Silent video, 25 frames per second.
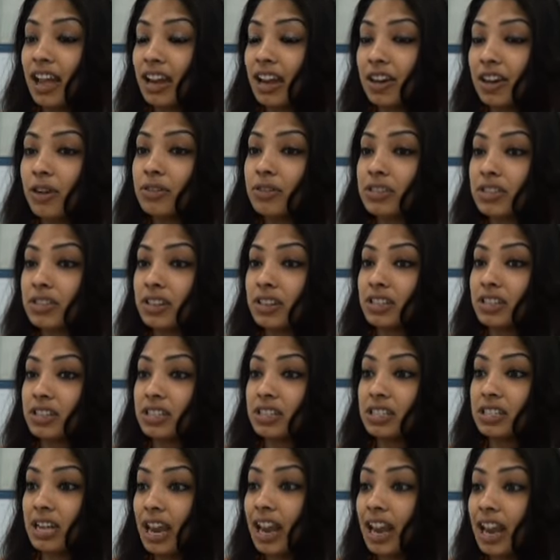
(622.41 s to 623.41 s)
I know it's
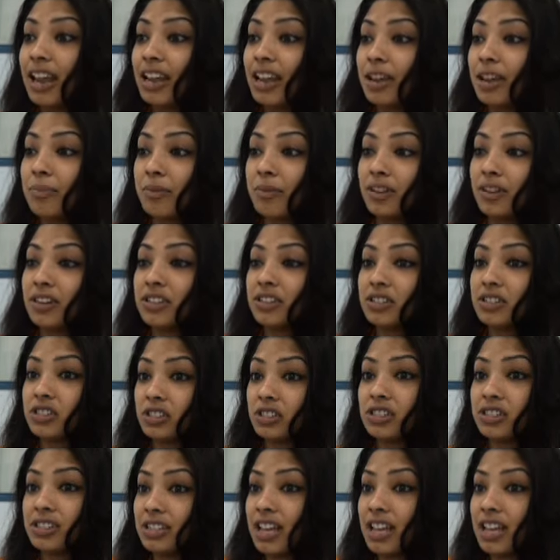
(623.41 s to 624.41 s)
cliche, but
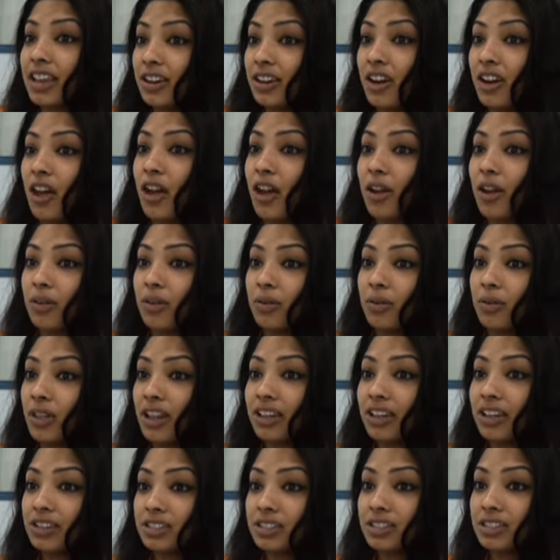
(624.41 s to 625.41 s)
just say no,
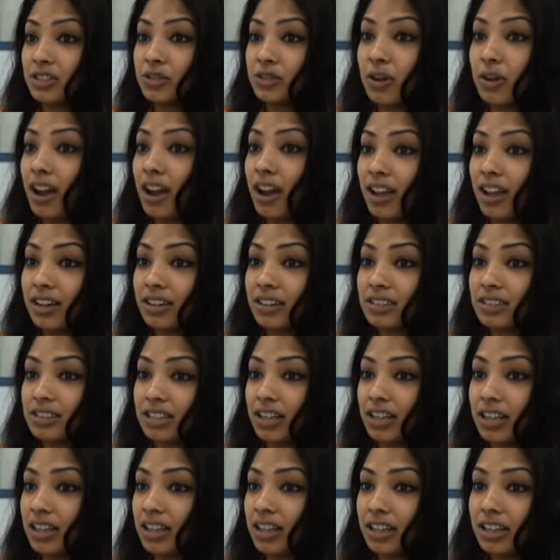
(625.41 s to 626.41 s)
like, to drugs,
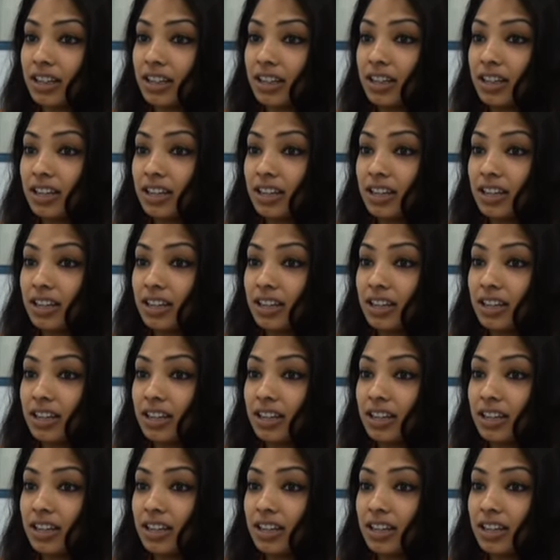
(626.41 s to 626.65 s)
like,